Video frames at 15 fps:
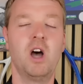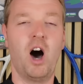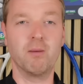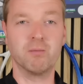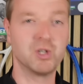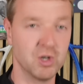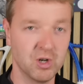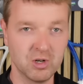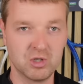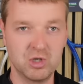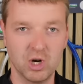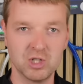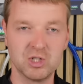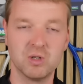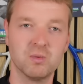I'm sure
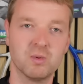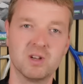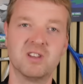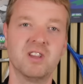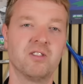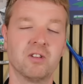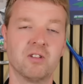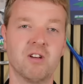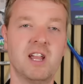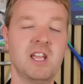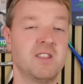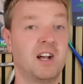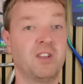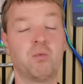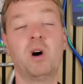Josh would disagree,
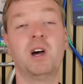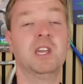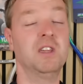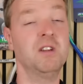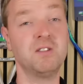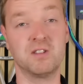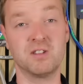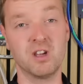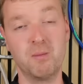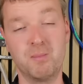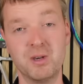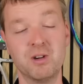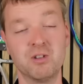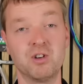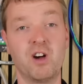and that's why he uses a
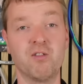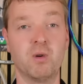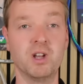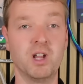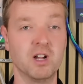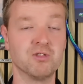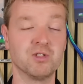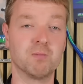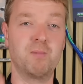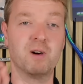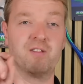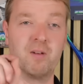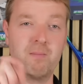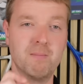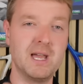Pure Drive 100,
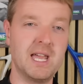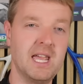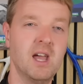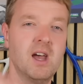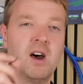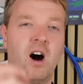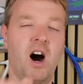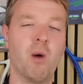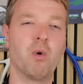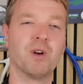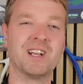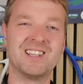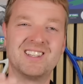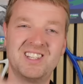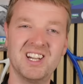but for me, I
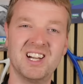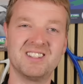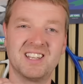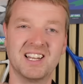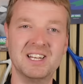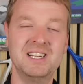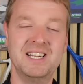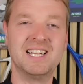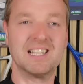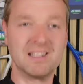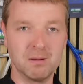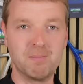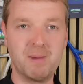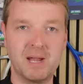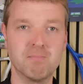want it just a
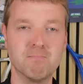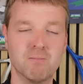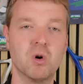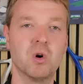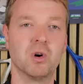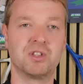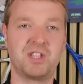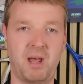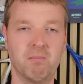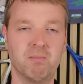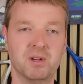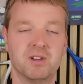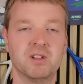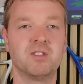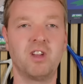little bit more
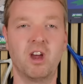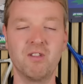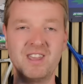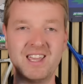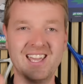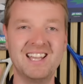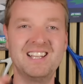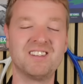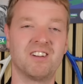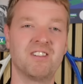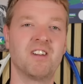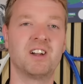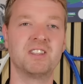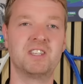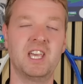tempered. So the E-Zone
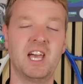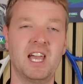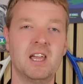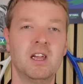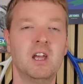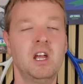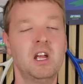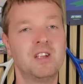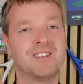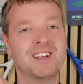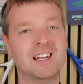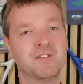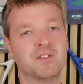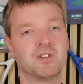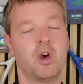98
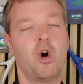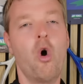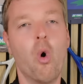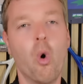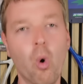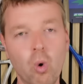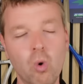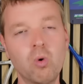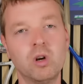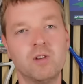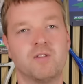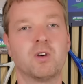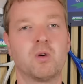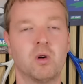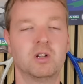delivers all of
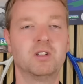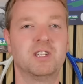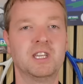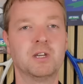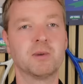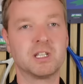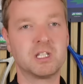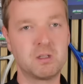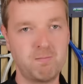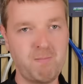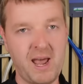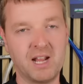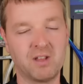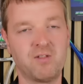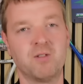the quality you
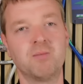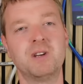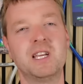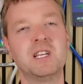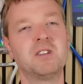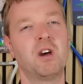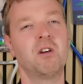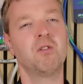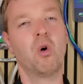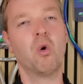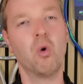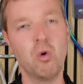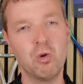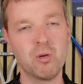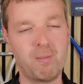expect from an E-Zone,
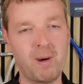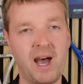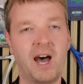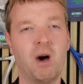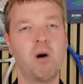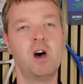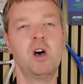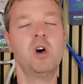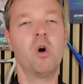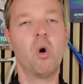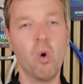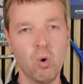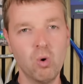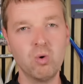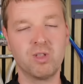all the power,
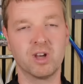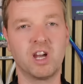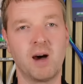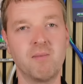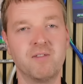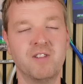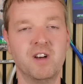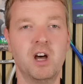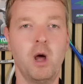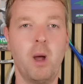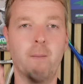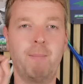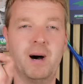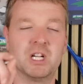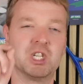all the comfort,
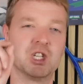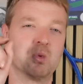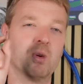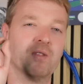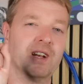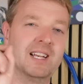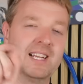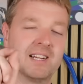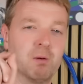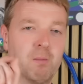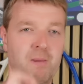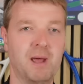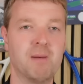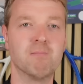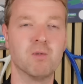but just with a little
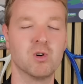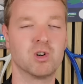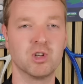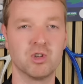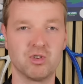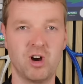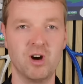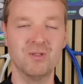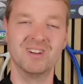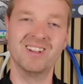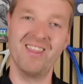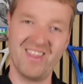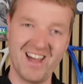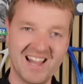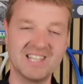bit more control.
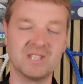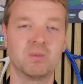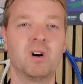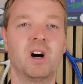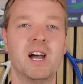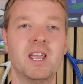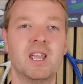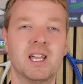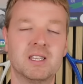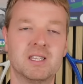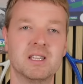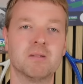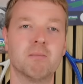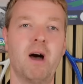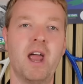And that is why it
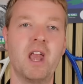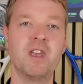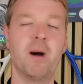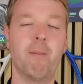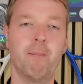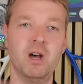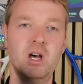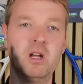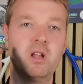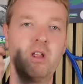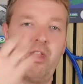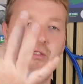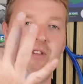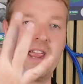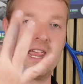is my number
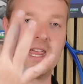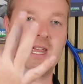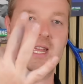3.